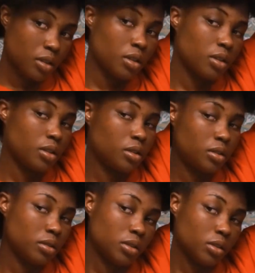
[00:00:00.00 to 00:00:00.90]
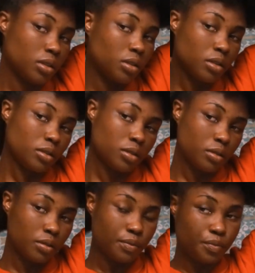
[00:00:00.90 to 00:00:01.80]
For this style, you're going to
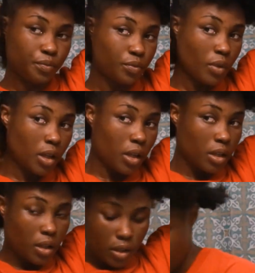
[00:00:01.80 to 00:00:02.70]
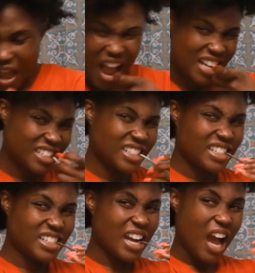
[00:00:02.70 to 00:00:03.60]
start at the very back.
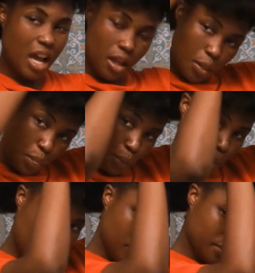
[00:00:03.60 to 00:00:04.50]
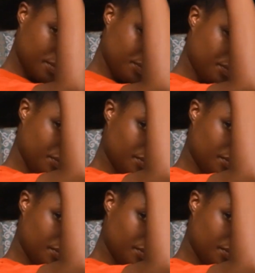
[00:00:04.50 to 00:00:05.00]
Part a small to medium sized